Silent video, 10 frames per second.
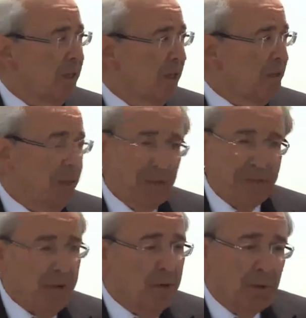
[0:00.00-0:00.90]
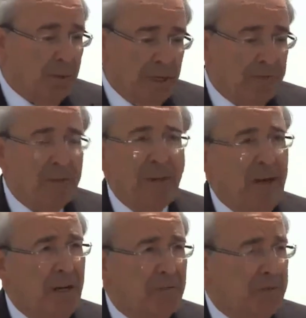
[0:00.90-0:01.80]
And they'll throw whatever they
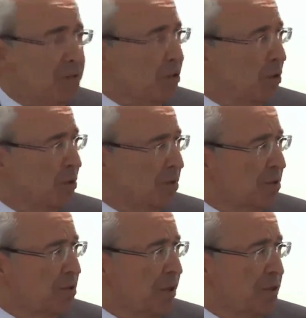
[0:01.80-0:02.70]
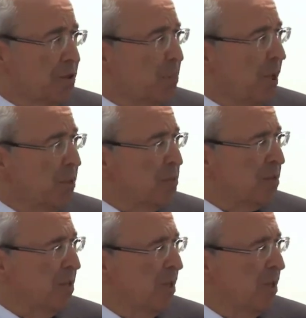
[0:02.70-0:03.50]
have, stones, chairs, bombs,